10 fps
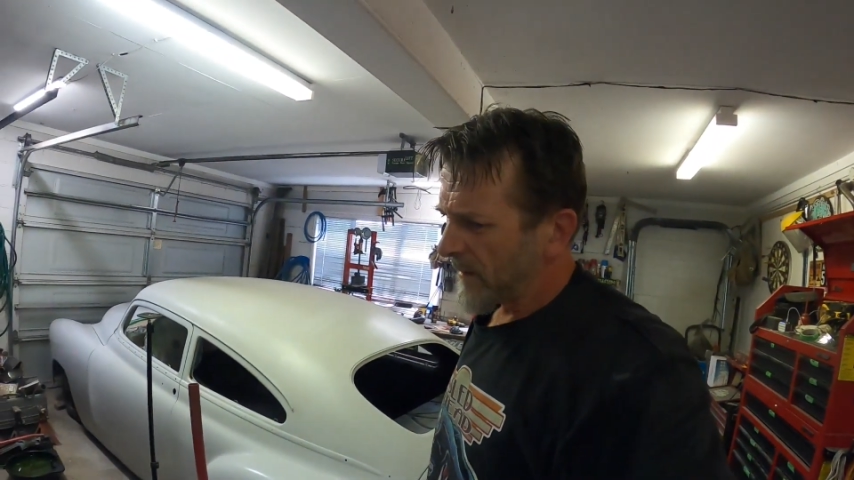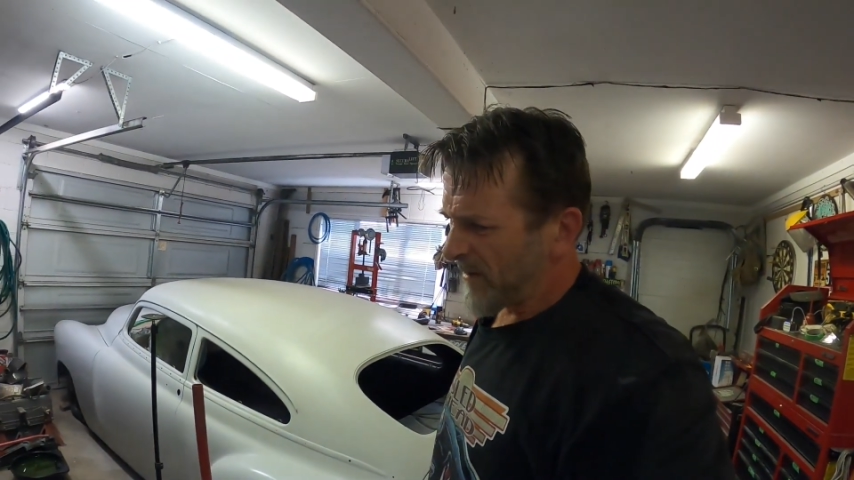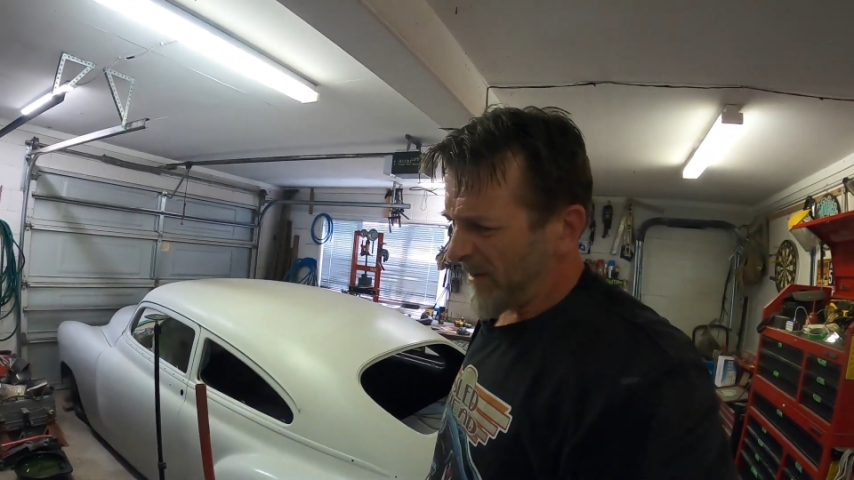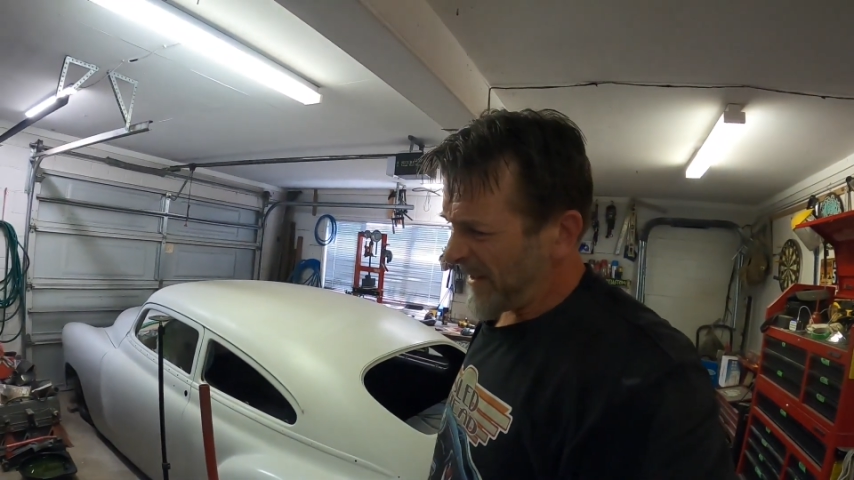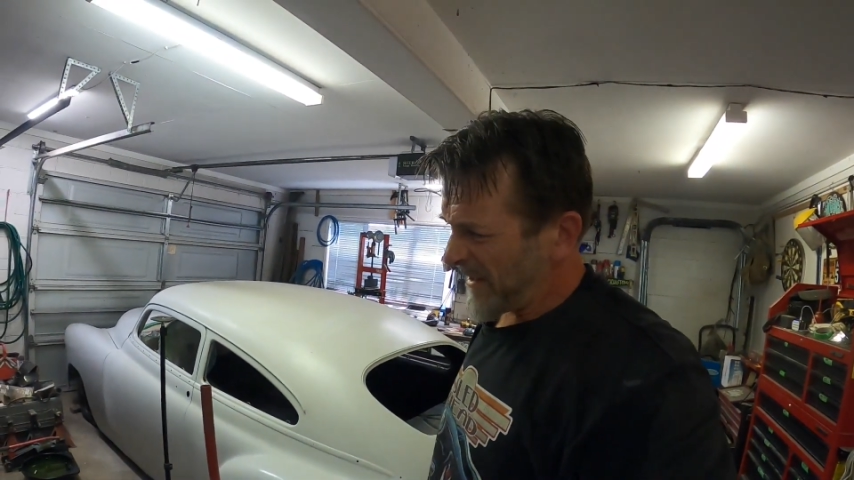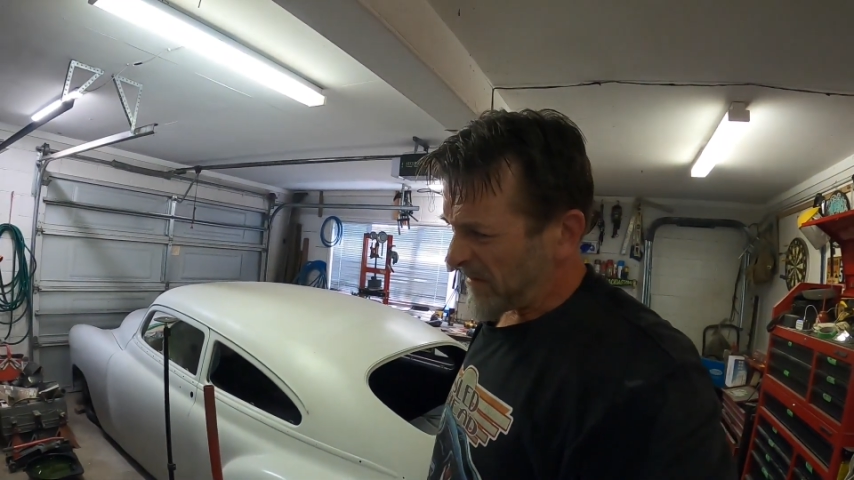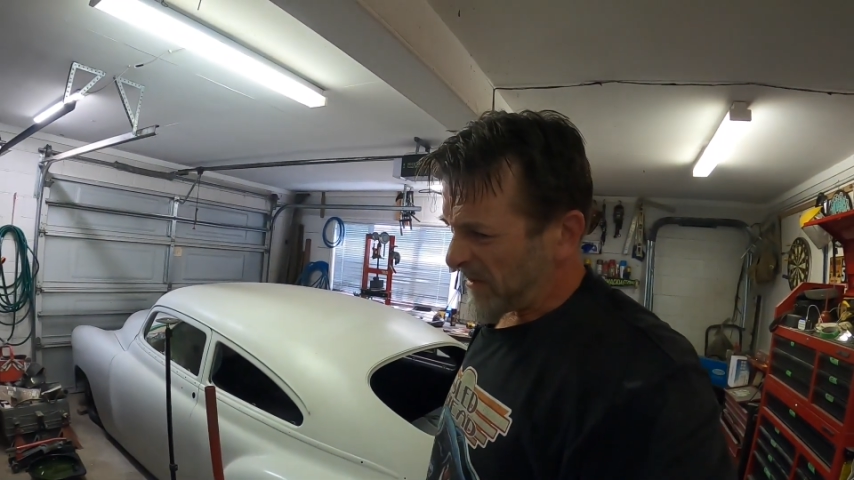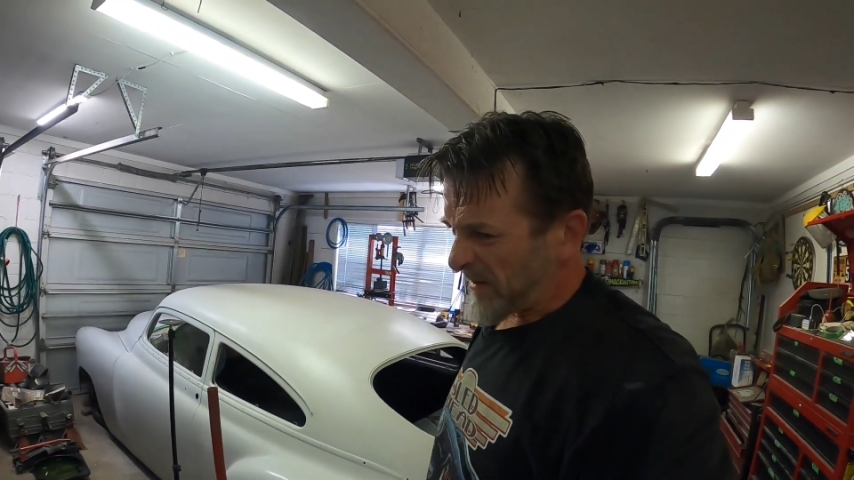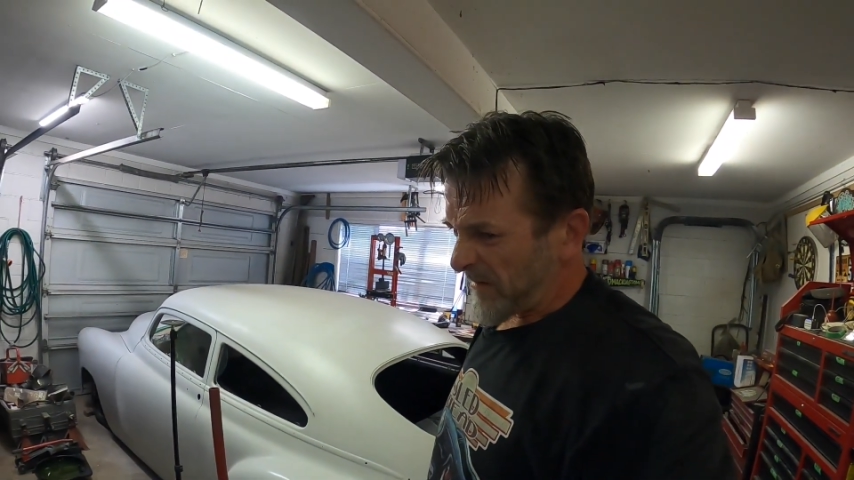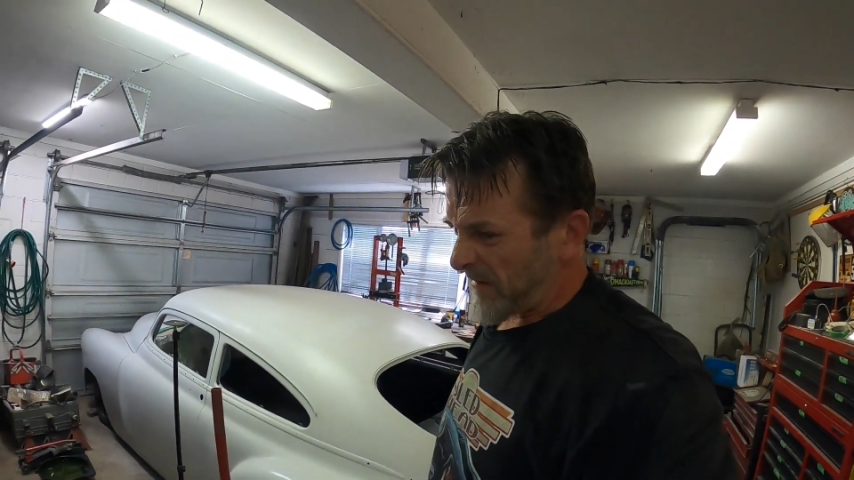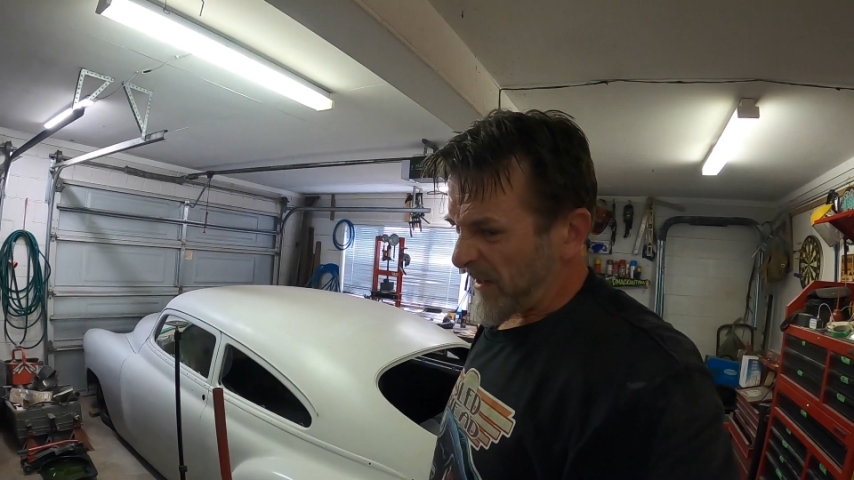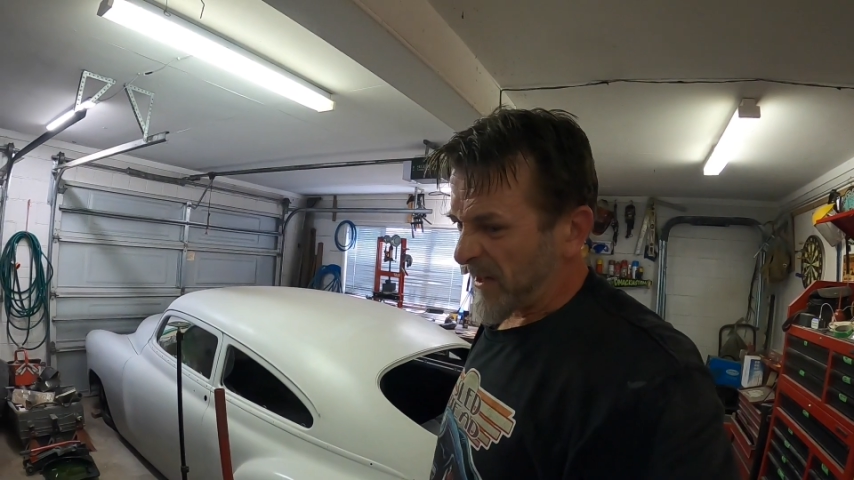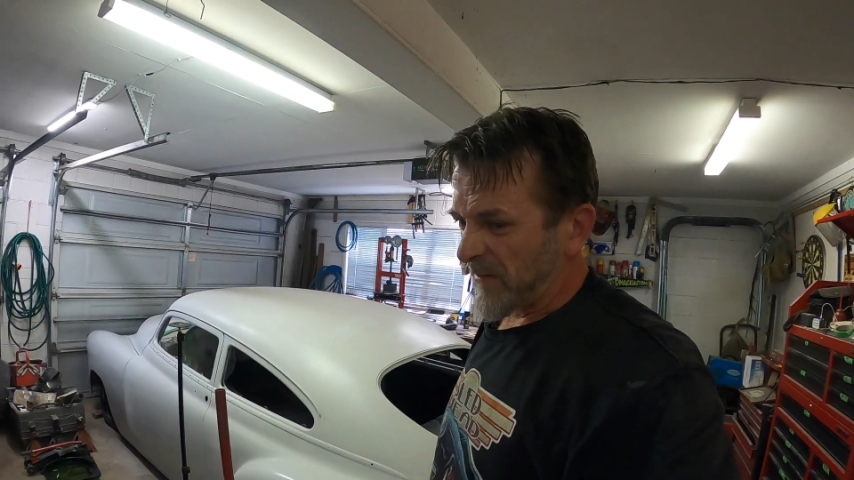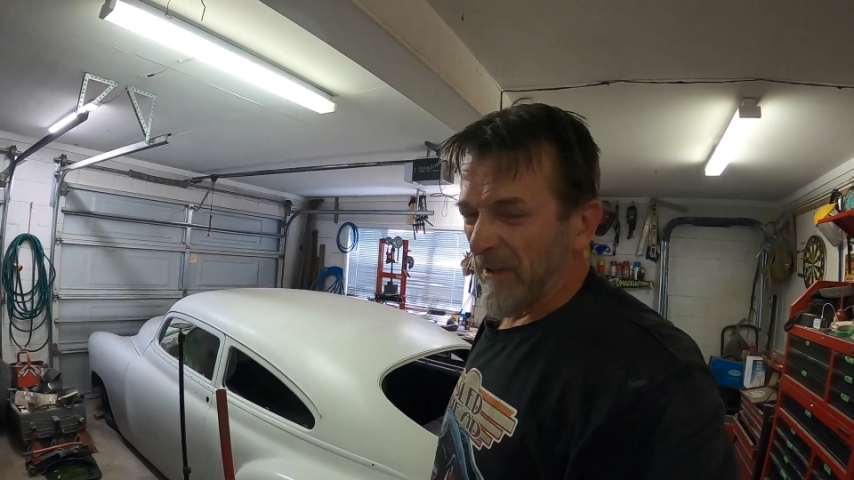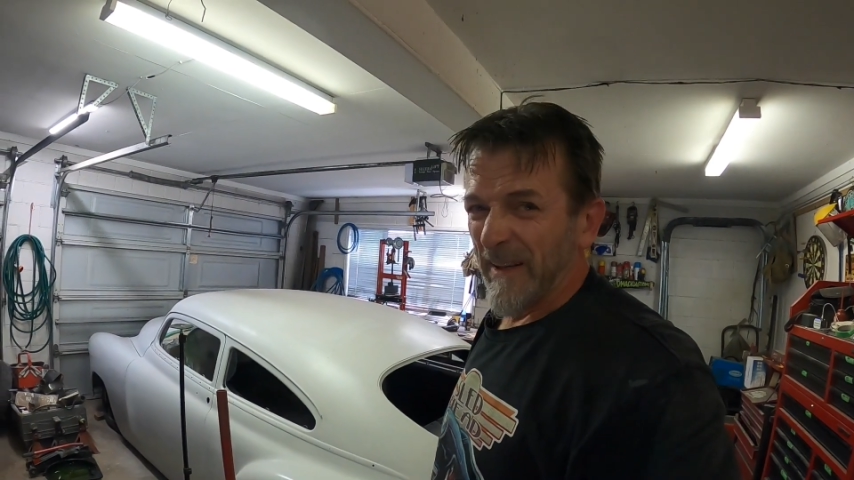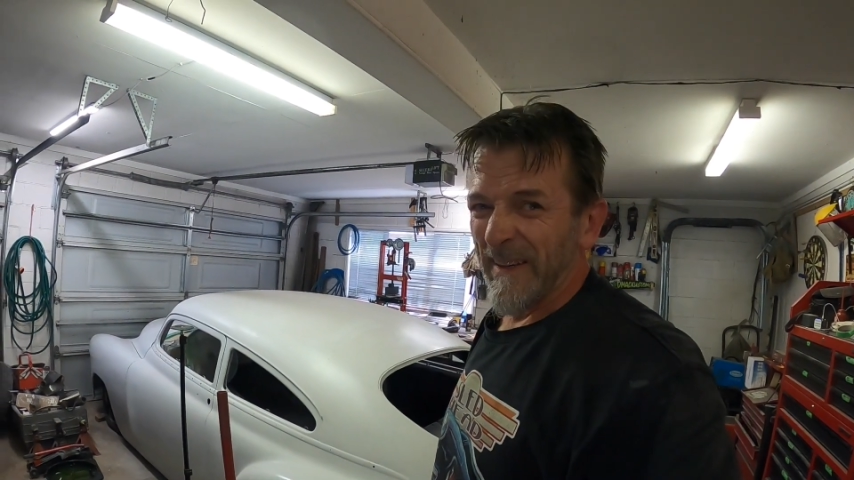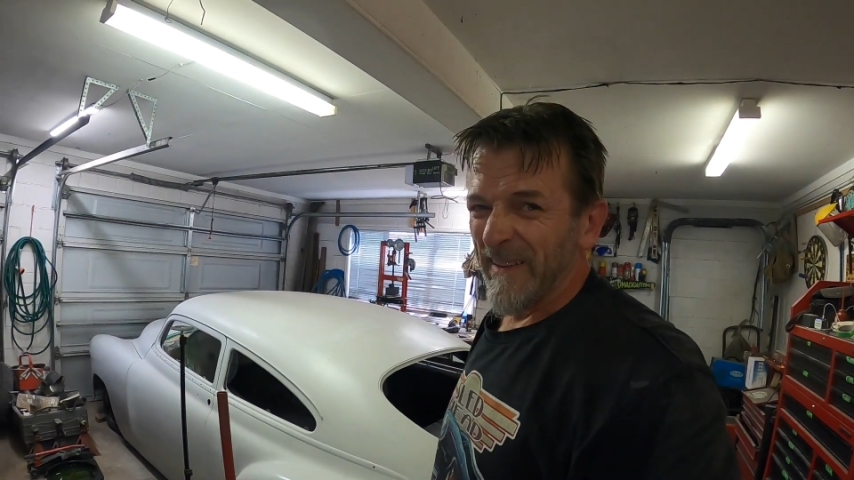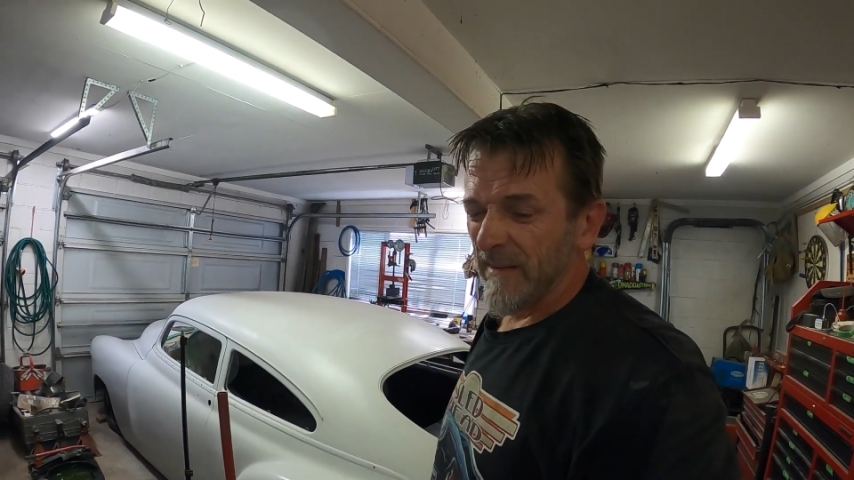could have had a bit of a vacuum leak.